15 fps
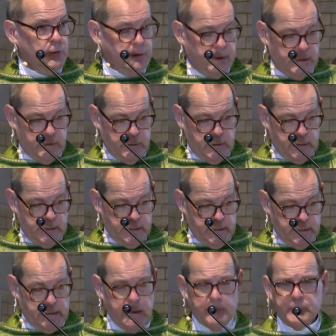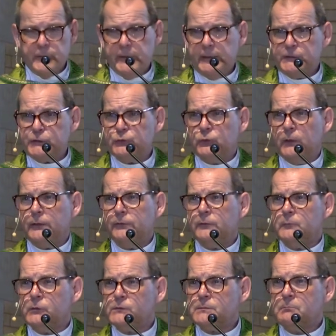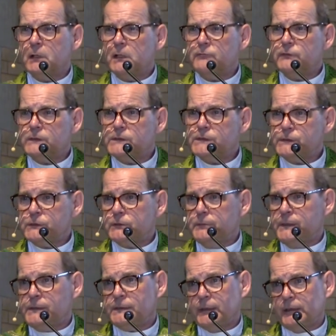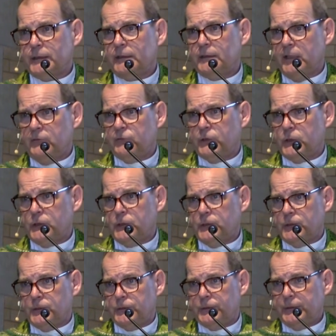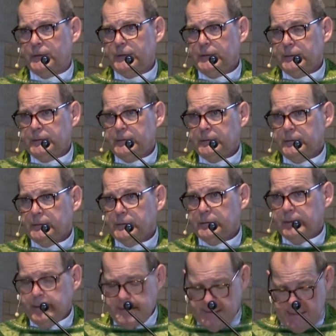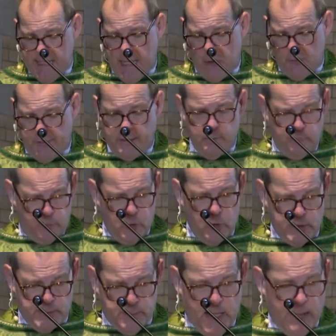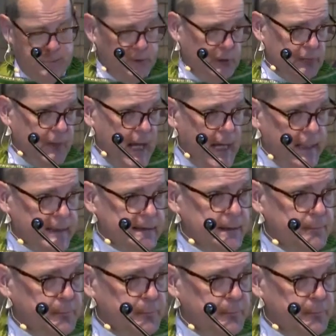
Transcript: North Carolina. He preached one of the most marvelous sermons I had ever heard. Uh, it's now been, of course, popularized